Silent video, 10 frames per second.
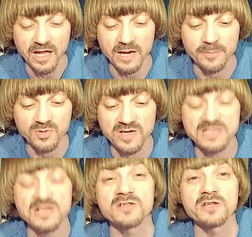at a
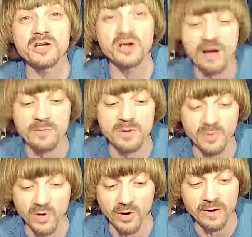place called the Comet
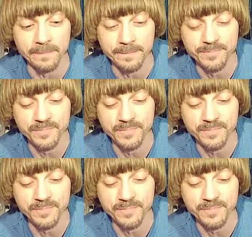Bar,